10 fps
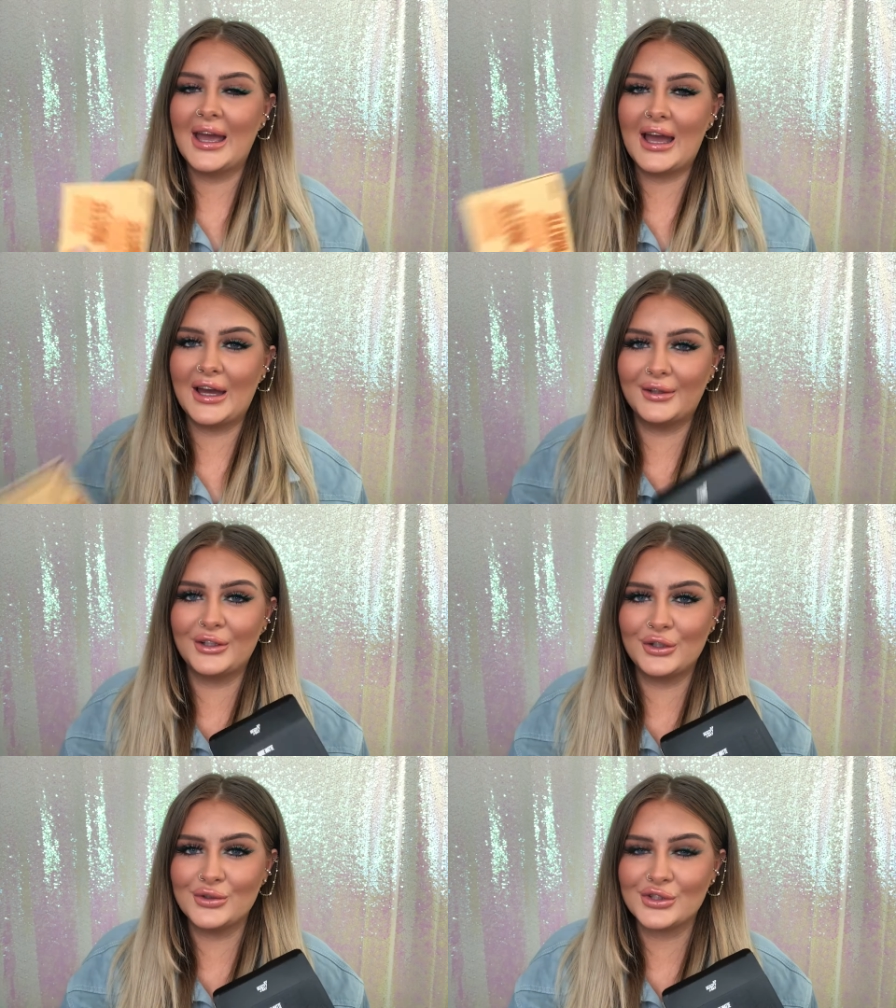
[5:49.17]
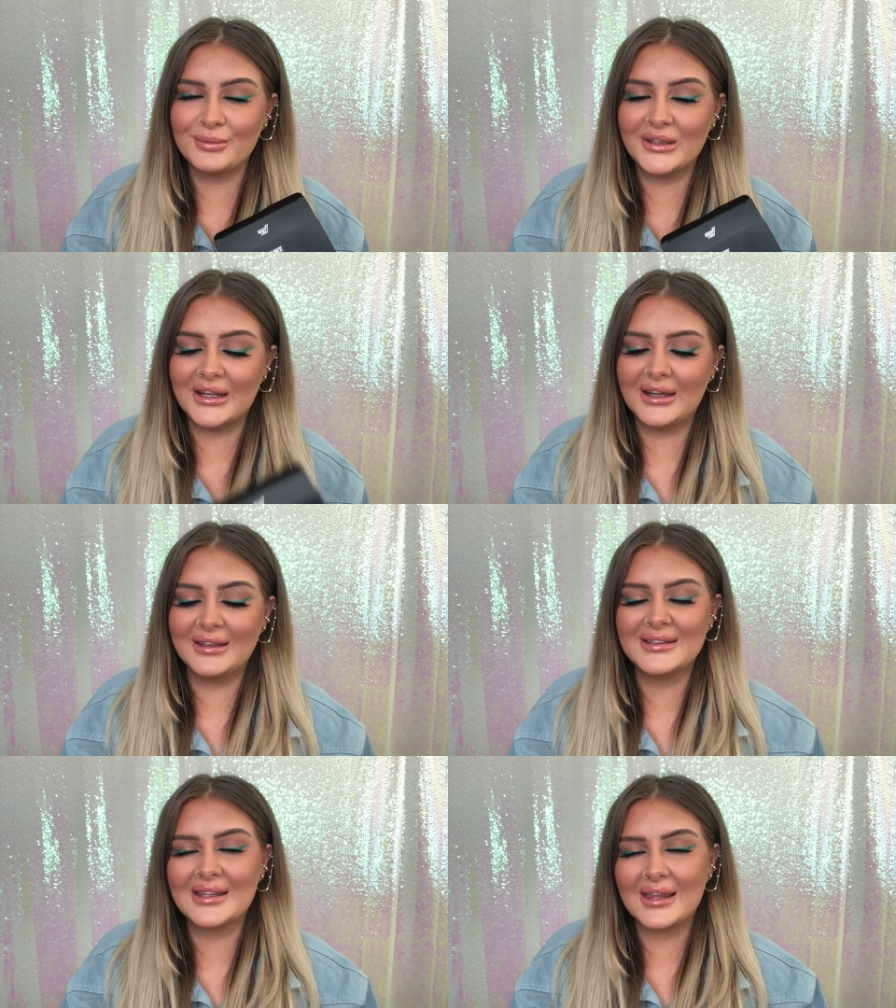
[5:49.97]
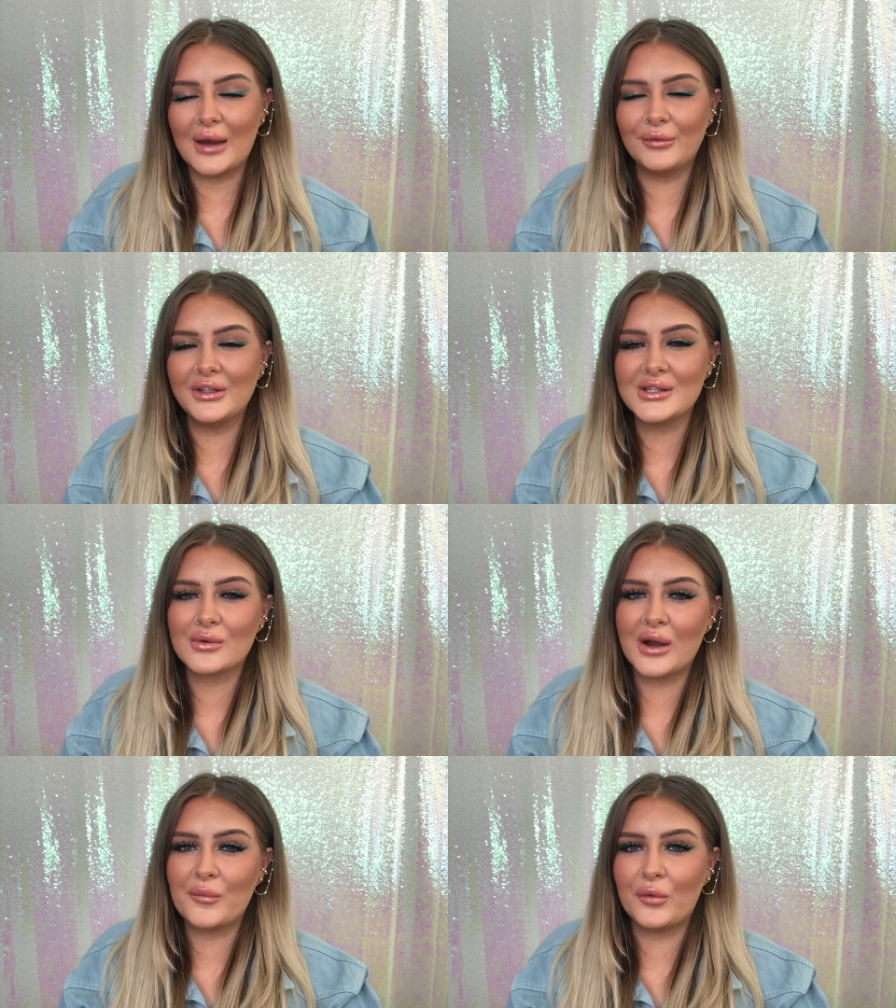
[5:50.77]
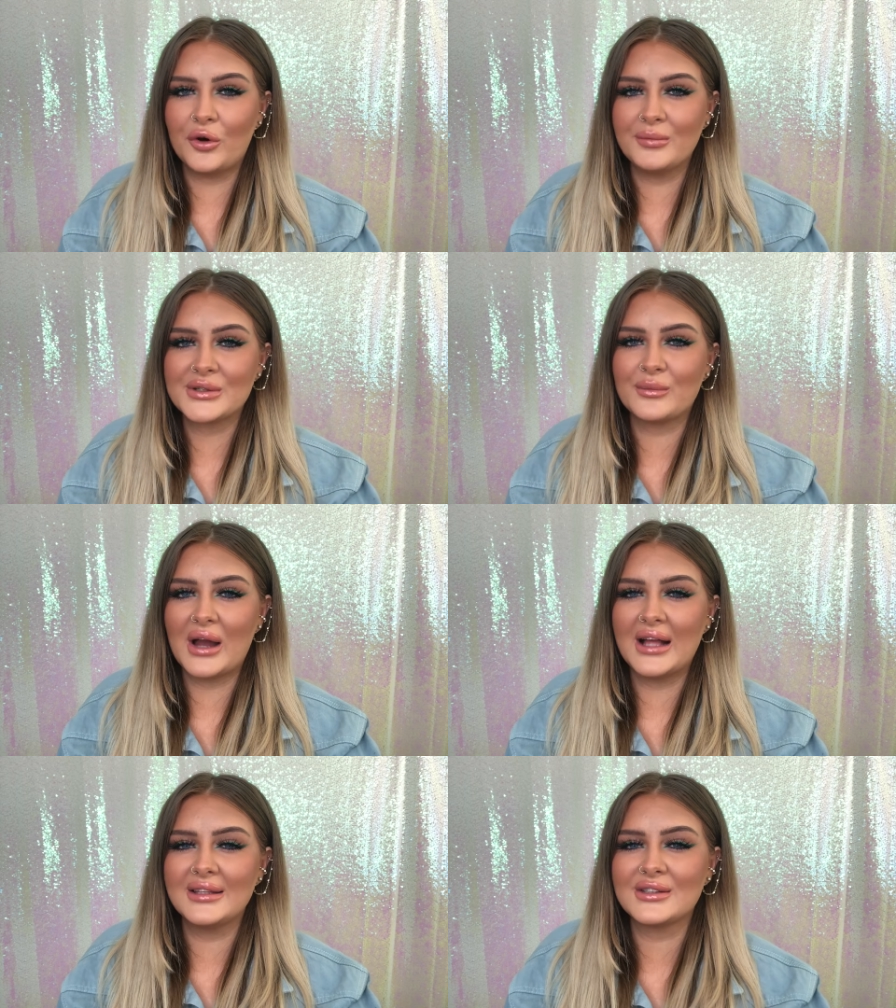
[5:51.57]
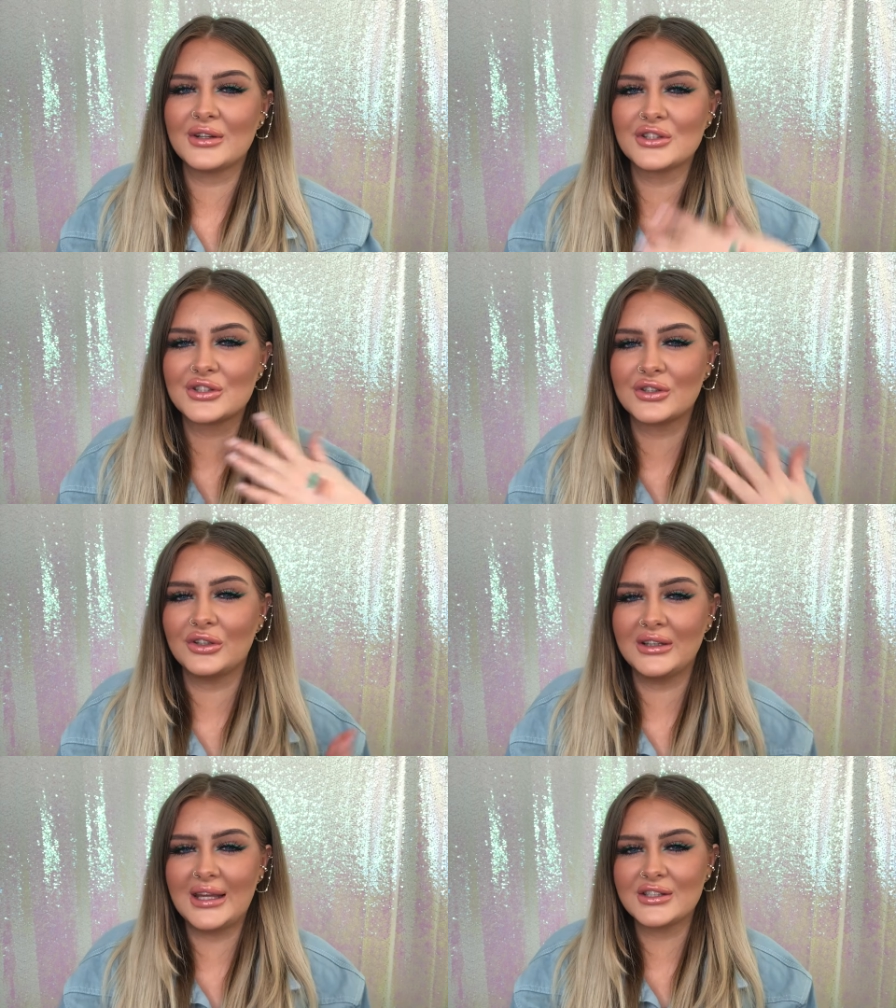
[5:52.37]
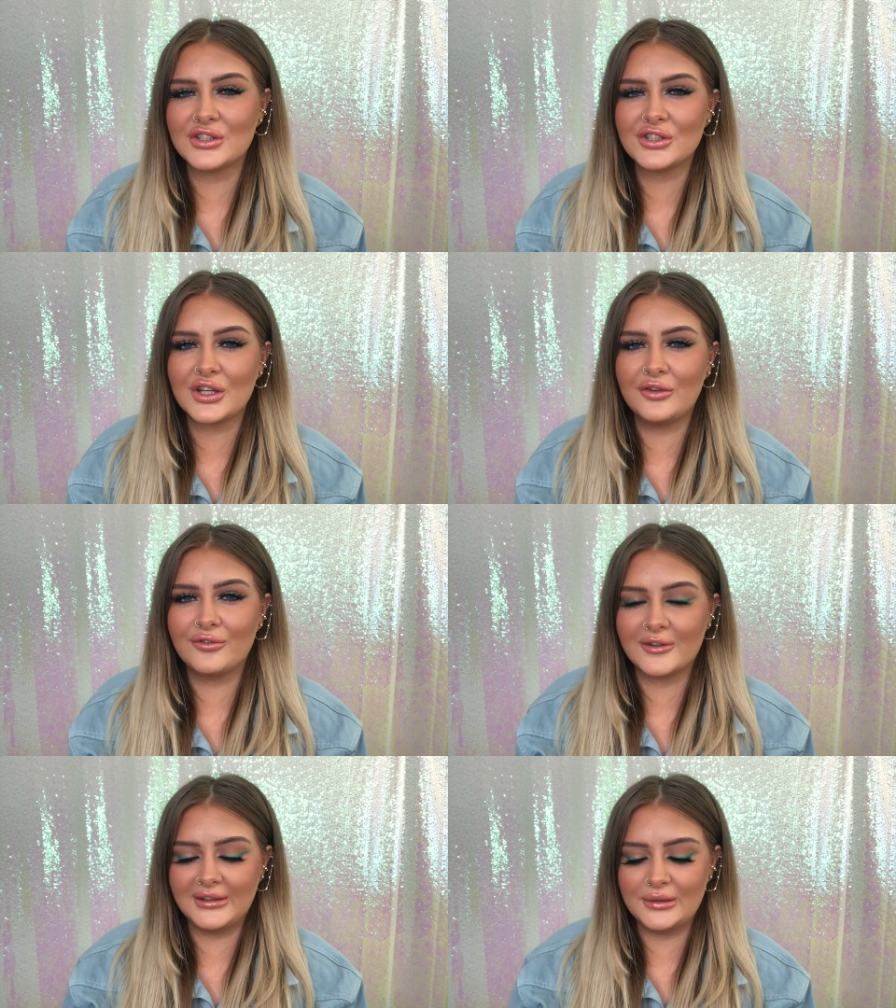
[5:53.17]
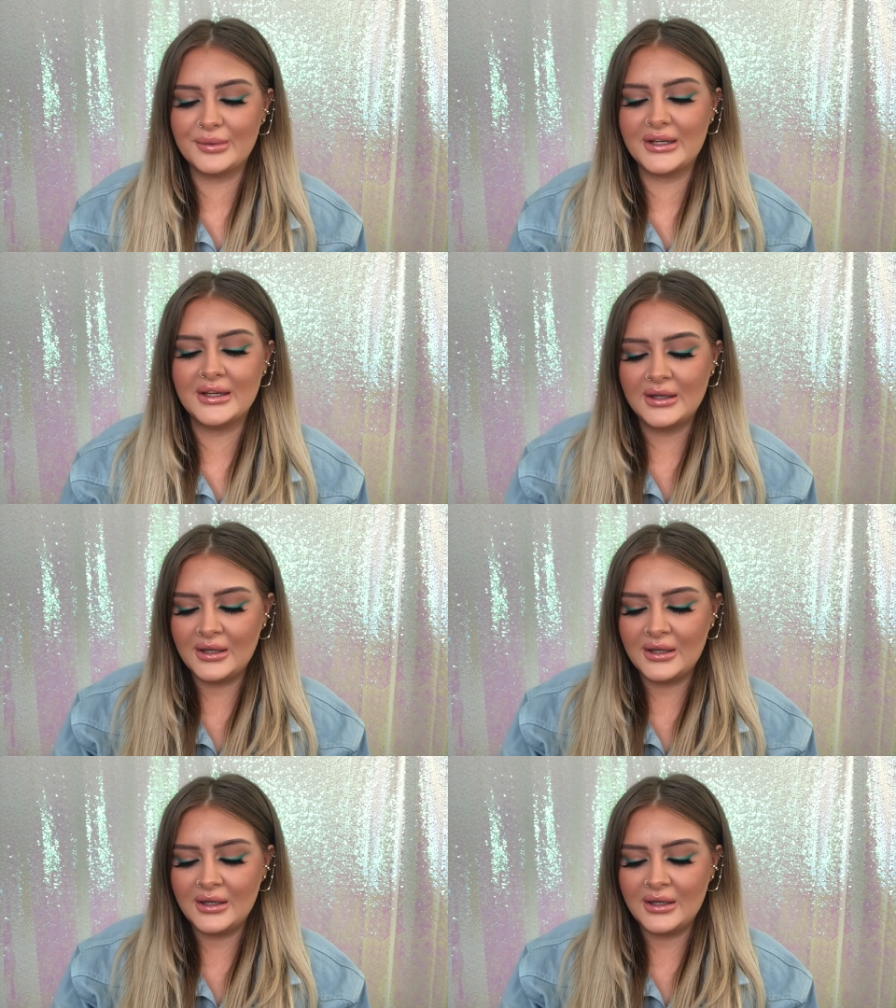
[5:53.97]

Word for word: and use something else. That one is quite warm as well, so I just thought let's just go for a little bit